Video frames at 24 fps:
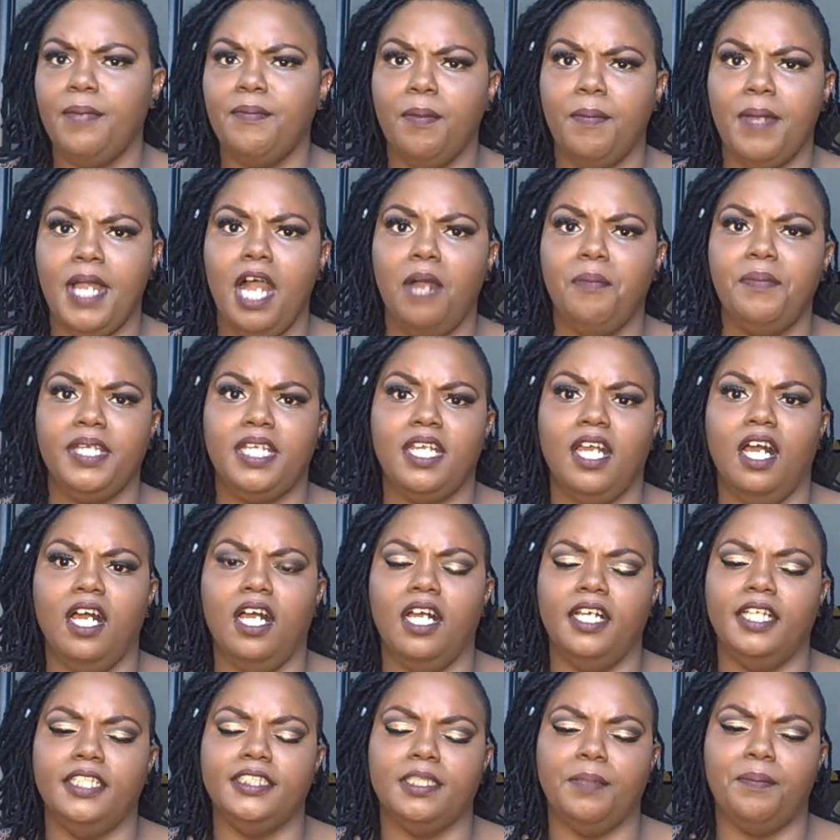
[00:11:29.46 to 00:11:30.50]
came about
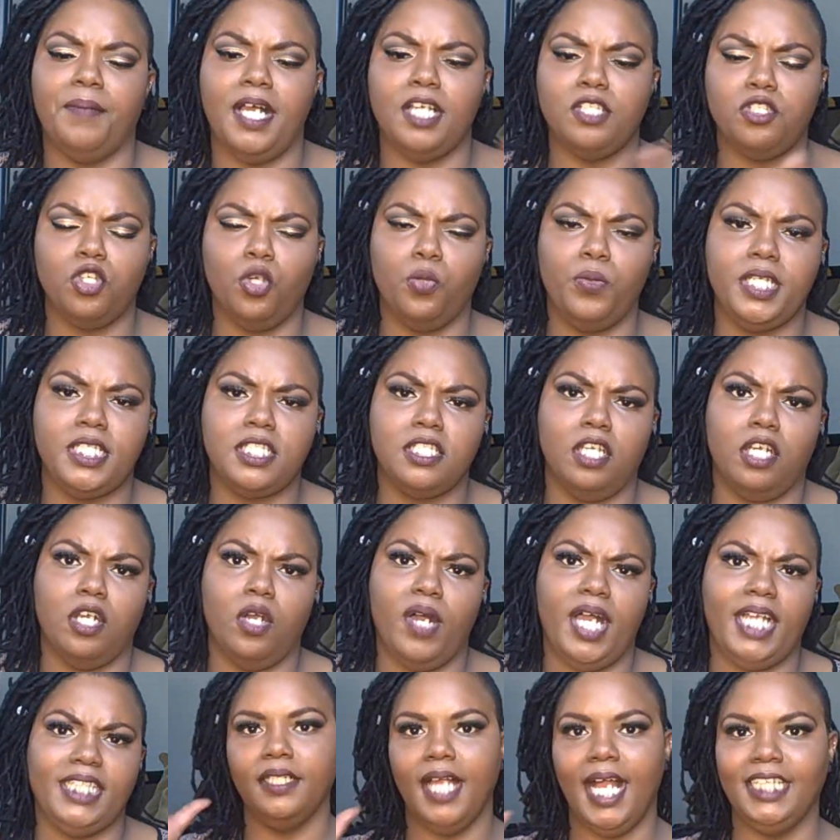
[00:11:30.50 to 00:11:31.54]
because about 2 weeks
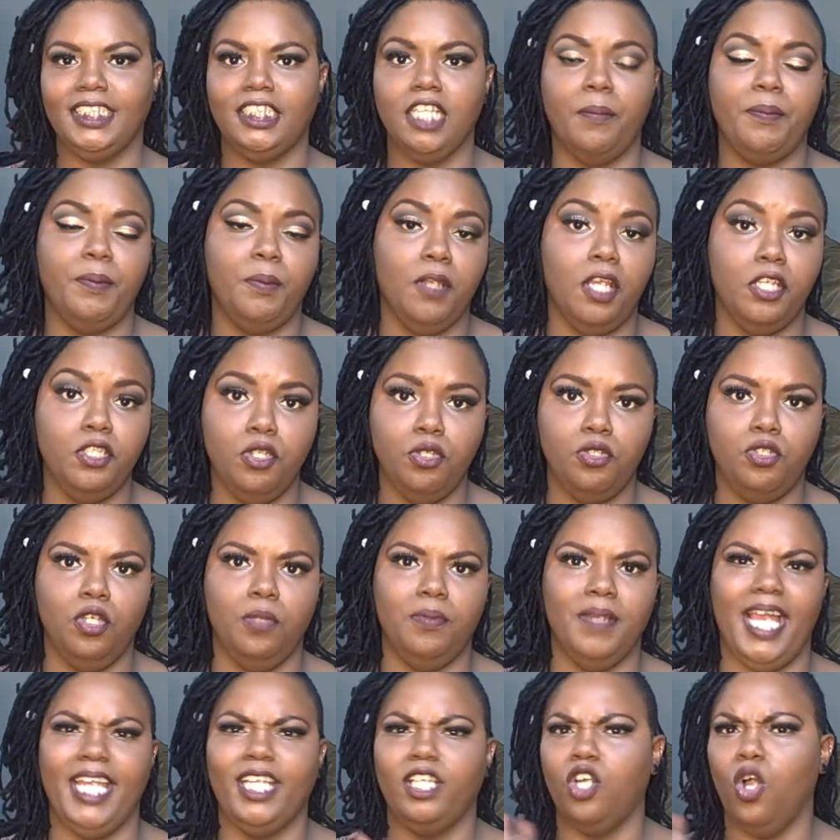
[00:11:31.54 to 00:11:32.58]
ago, I saw people on
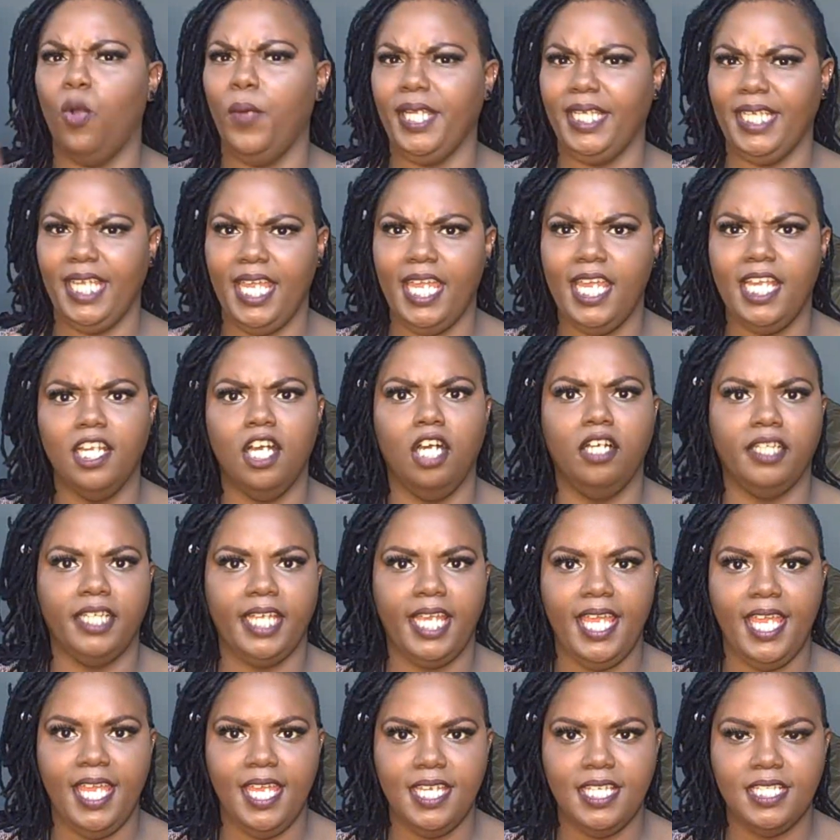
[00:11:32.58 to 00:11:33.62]
YouTube like going in on
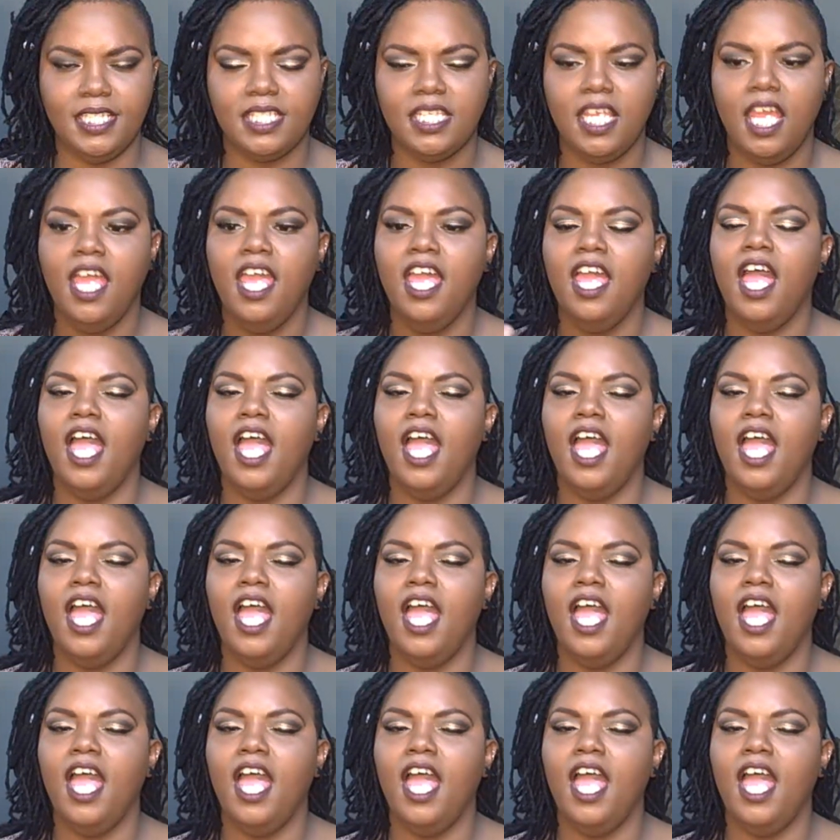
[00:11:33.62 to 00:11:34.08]
gays.